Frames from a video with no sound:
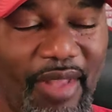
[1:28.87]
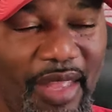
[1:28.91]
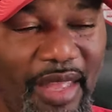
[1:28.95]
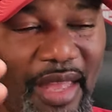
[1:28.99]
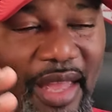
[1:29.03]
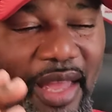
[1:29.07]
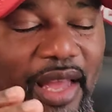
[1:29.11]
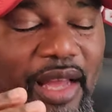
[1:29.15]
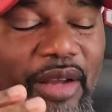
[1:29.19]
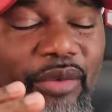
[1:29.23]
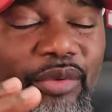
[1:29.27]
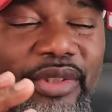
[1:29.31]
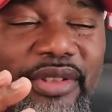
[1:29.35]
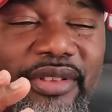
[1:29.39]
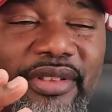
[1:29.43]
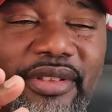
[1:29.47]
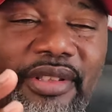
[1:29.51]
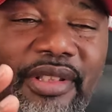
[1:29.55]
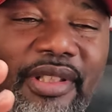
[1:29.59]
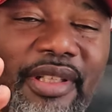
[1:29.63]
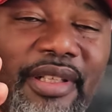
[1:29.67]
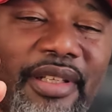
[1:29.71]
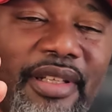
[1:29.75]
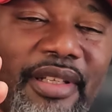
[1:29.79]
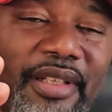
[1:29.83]
I
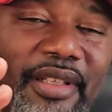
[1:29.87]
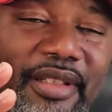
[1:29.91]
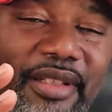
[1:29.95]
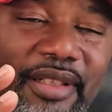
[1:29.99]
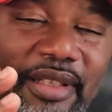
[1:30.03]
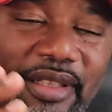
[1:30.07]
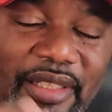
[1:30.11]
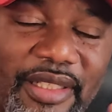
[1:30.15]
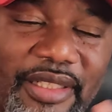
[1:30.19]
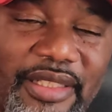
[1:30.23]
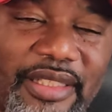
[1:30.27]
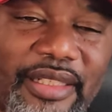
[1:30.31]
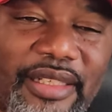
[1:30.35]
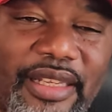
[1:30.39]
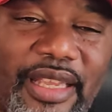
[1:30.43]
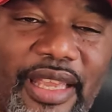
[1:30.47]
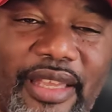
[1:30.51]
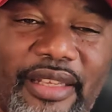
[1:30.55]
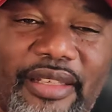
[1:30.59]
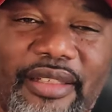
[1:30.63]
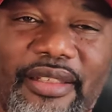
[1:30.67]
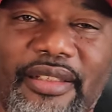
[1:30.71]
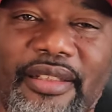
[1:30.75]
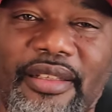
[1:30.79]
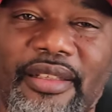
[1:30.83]
was looking
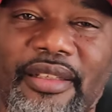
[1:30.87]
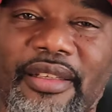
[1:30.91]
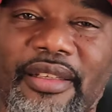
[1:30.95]
at